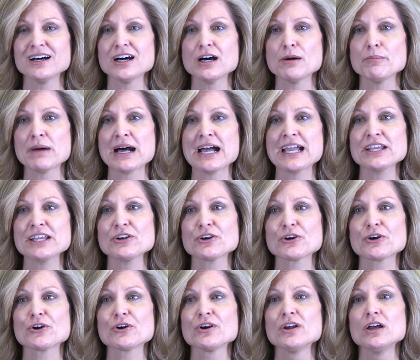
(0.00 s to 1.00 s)
a
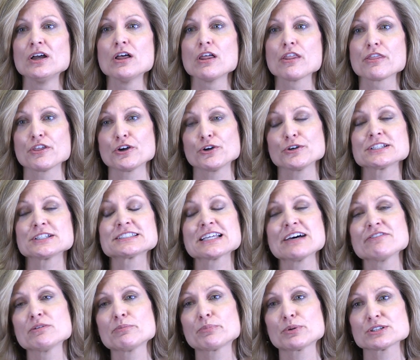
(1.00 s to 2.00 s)
minor,
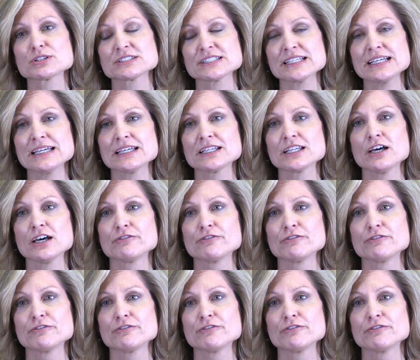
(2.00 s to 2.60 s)
37%